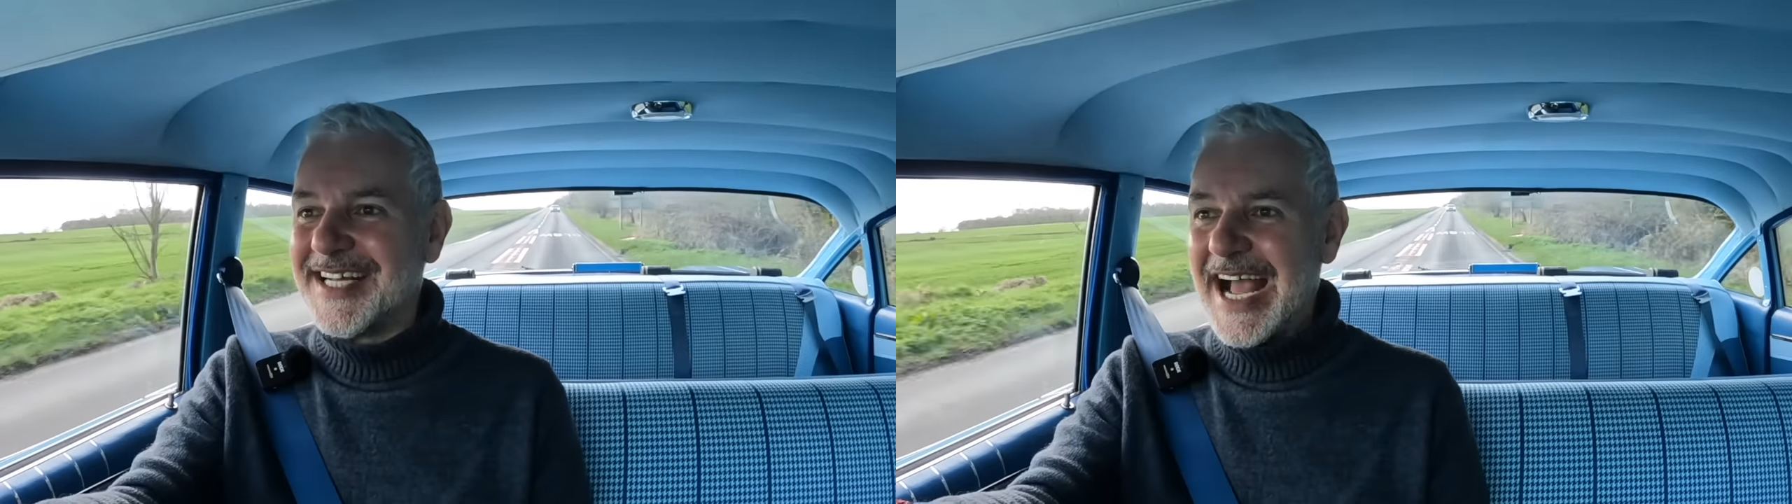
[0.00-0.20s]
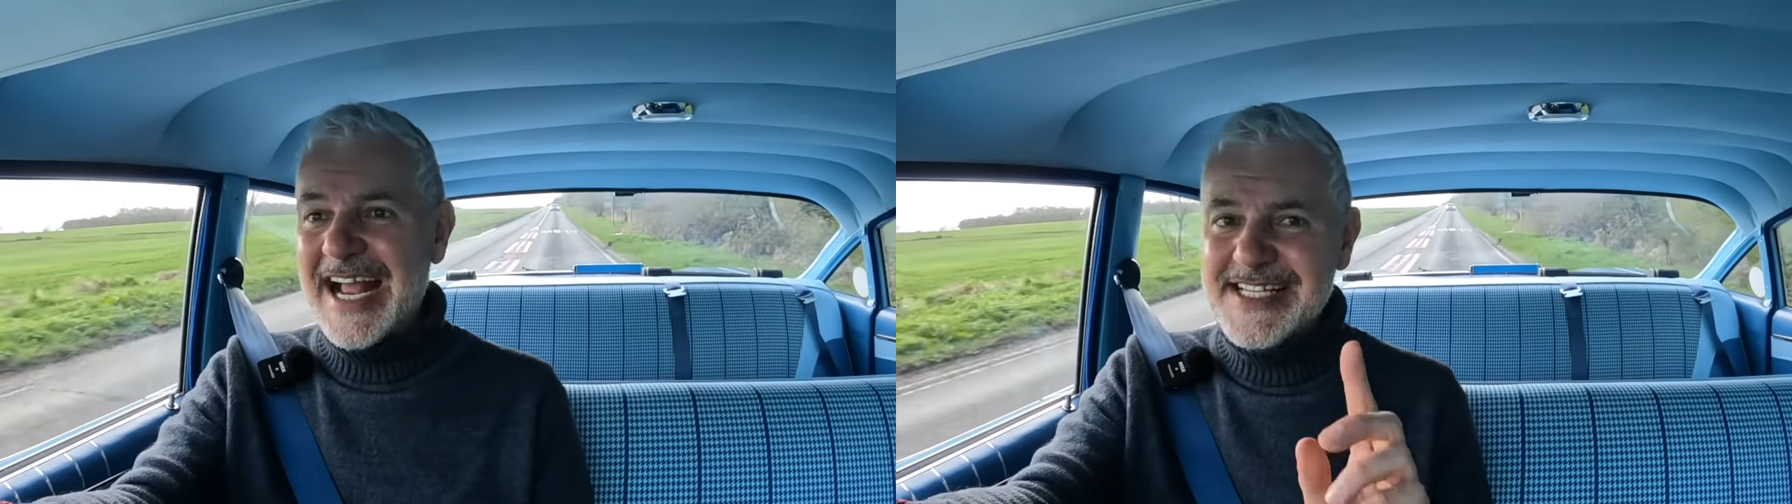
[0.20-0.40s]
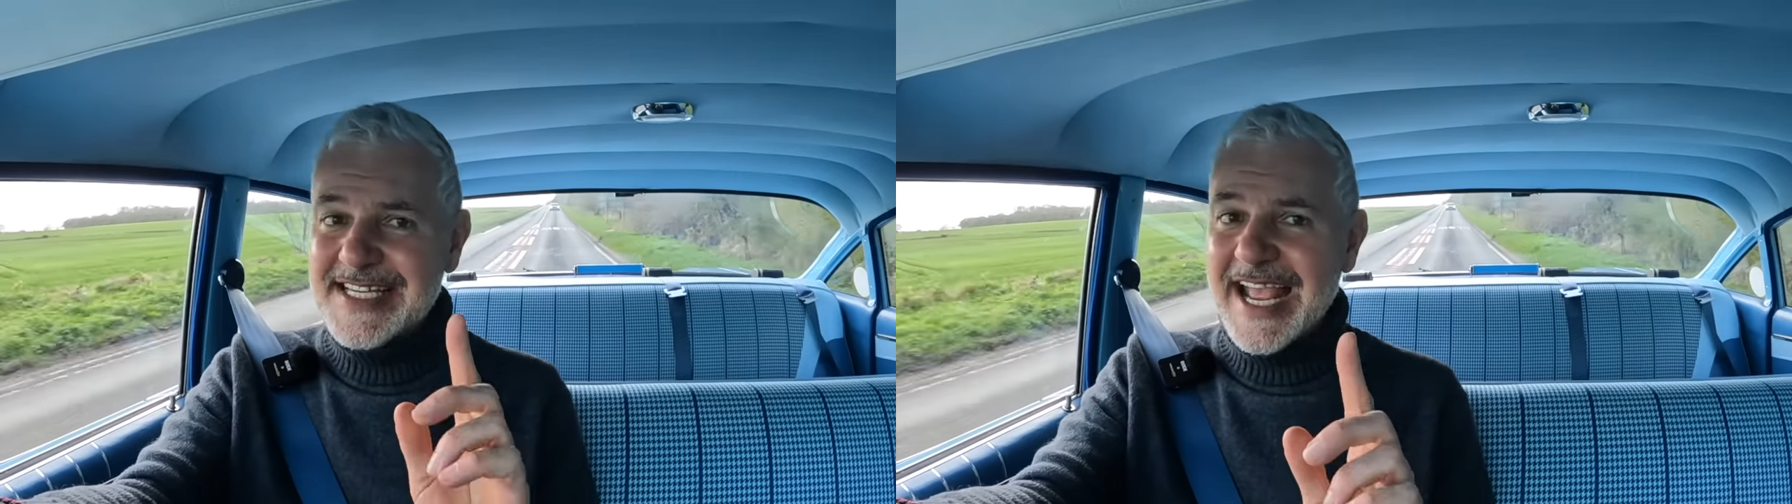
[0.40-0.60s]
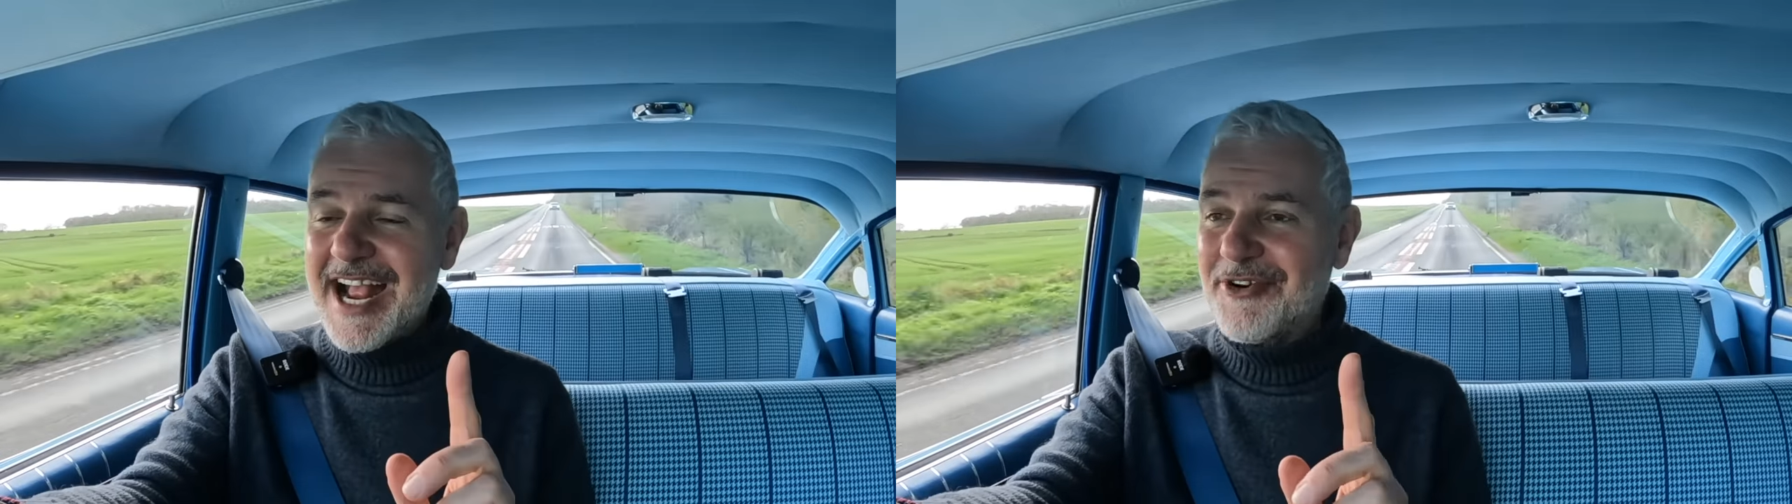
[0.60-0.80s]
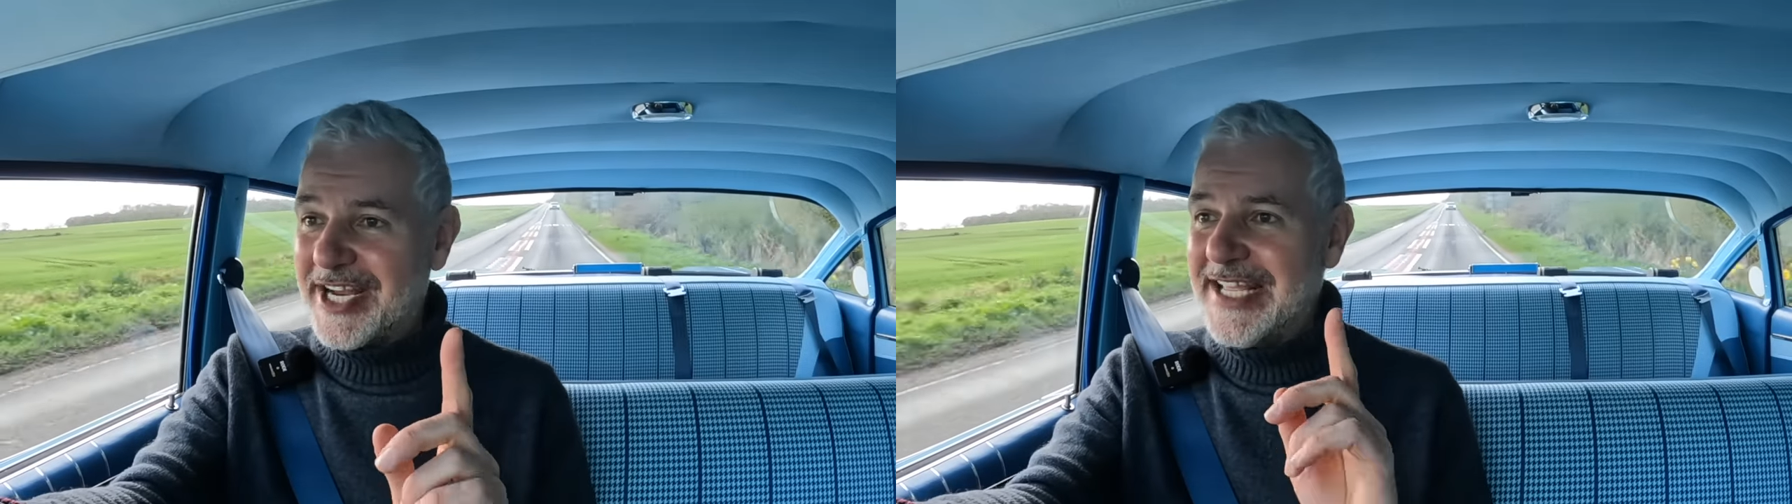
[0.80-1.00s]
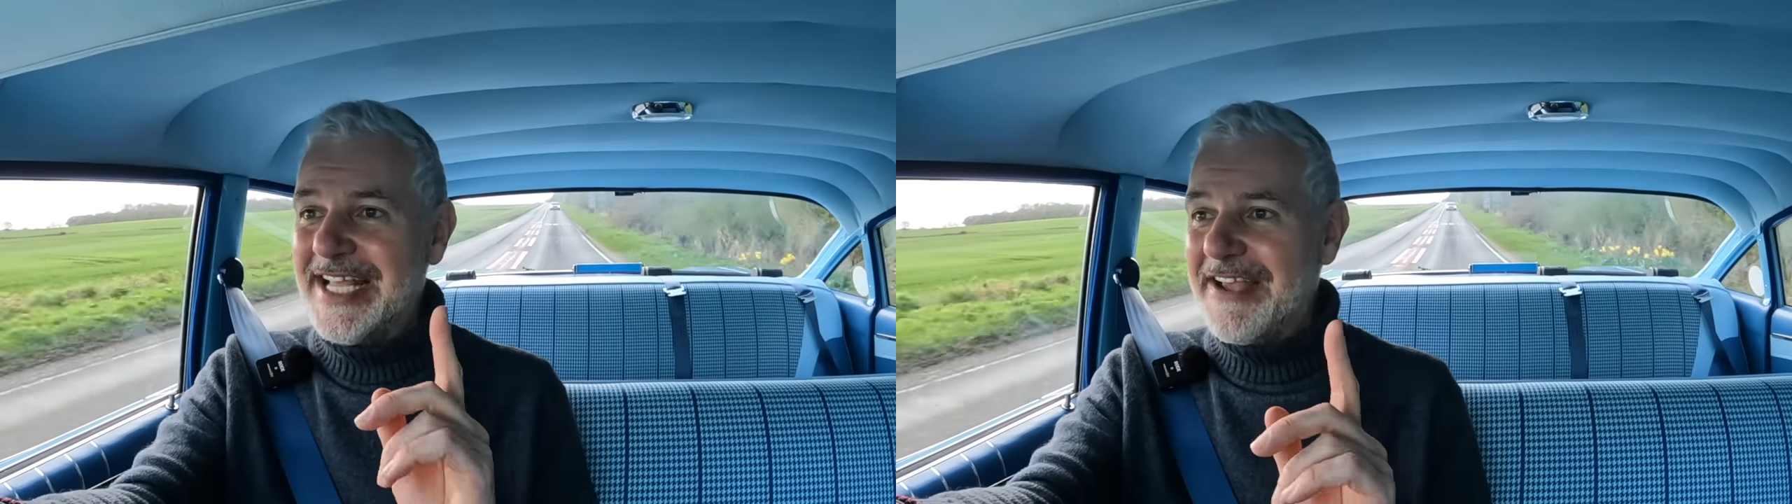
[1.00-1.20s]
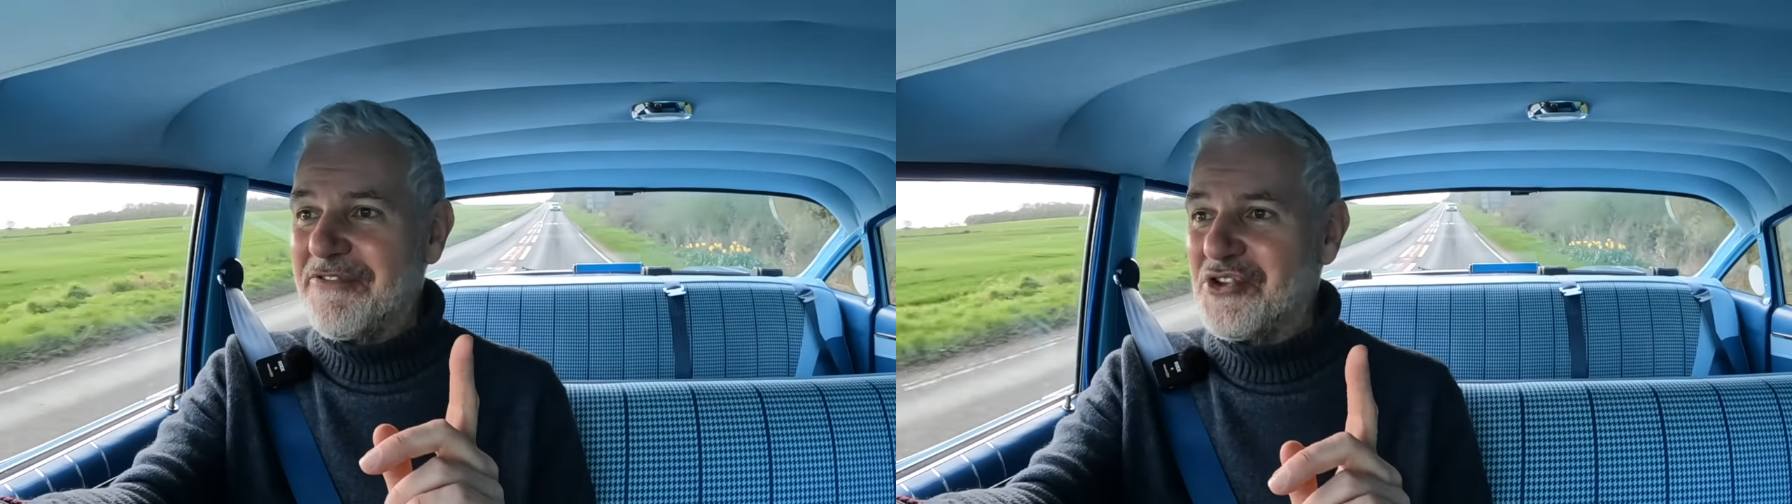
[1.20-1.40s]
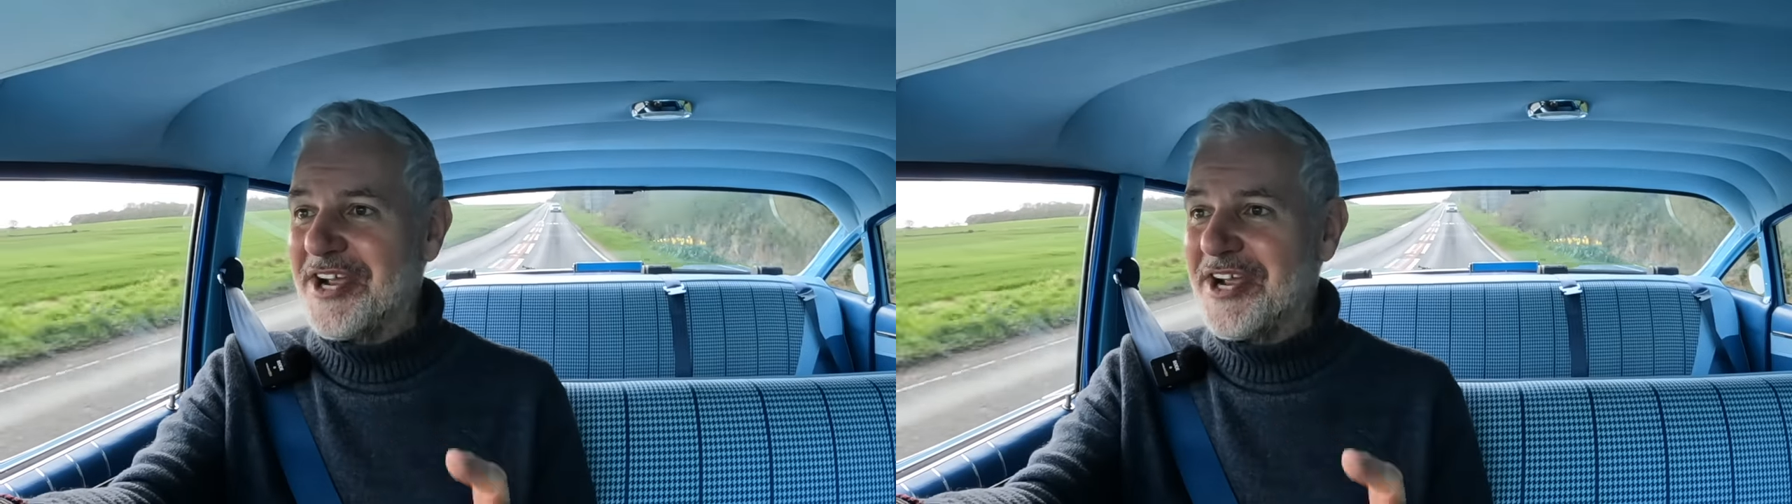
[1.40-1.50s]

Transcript: and scary if you